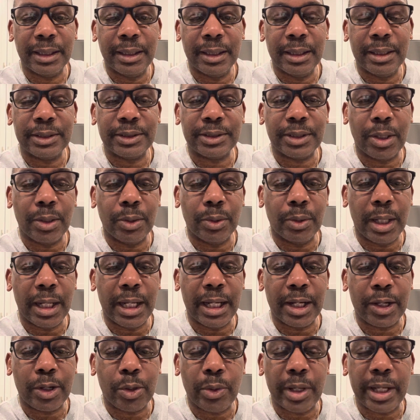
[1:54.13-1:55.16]
So
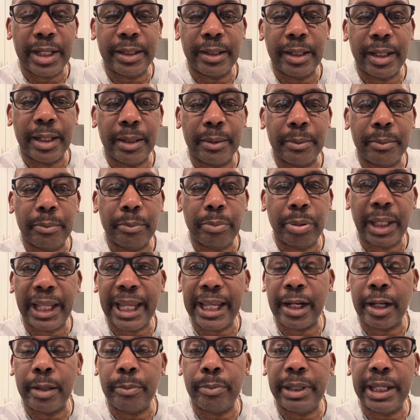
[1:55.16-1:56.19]
uh, go ahead and um,
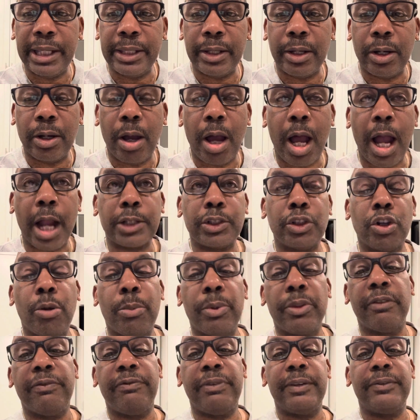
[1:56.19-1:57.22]
plan on being there
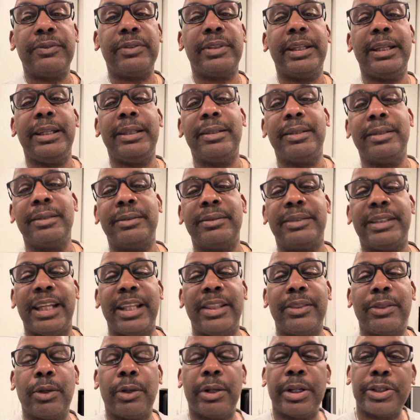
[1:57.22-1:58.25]
October the 15th,
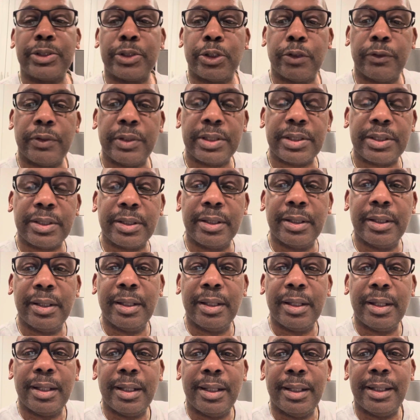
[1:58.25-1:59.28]
1030 service.
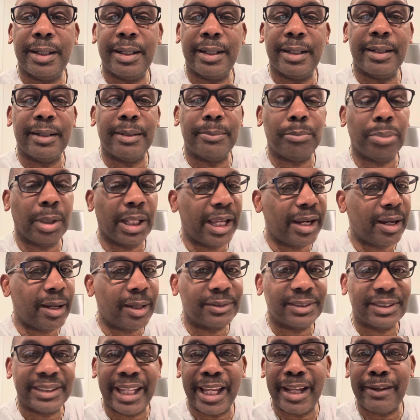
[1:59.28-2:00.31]
Uh, plan on
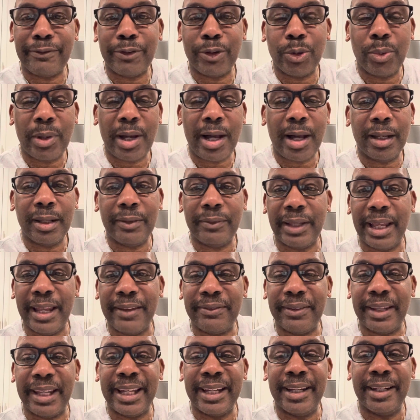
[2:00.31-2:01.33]
staying for a while if,
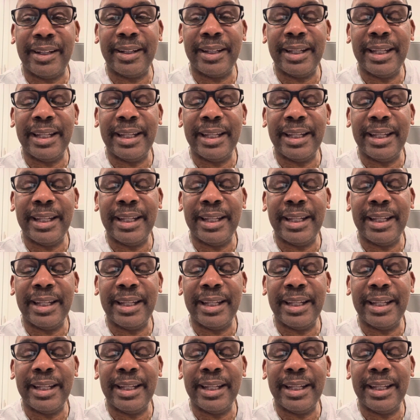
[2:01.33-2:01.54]
if, uh,